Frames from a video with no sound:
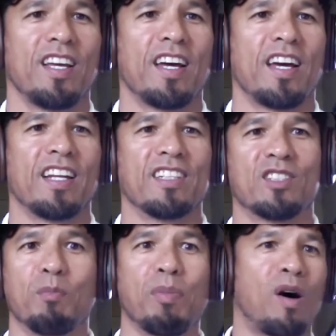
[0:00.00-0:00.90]
And it's
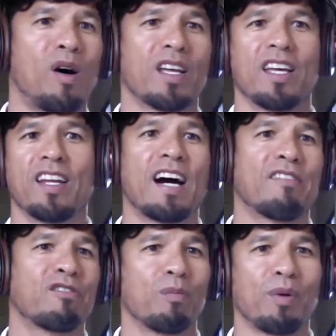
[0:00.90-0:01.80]
bong hit
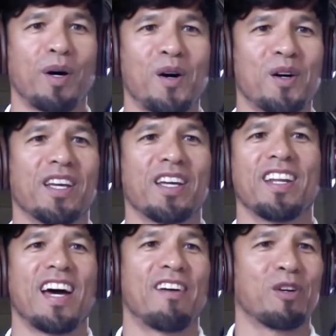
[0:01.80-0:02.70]
after bong hit
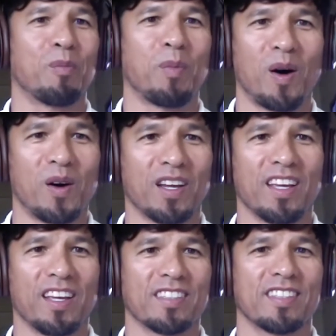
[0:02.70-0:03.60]
after bong hit.